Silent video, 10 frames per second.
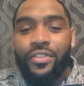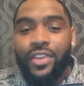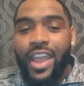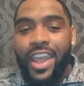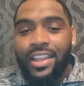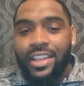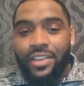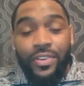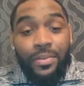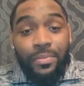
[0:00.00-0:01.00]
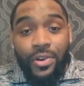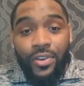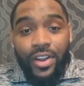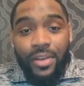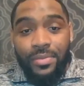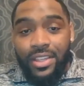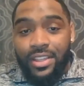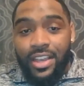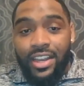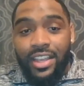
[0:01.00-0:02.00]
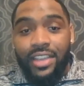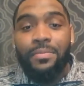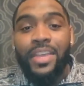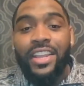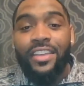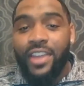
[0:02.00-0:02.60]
We have over 80 different programs of study,